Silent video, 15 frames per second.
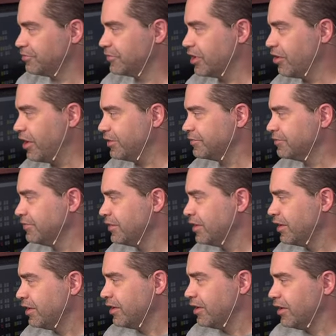All right.
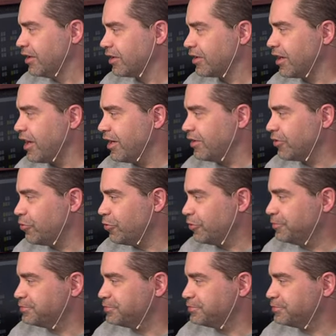Okay, cool.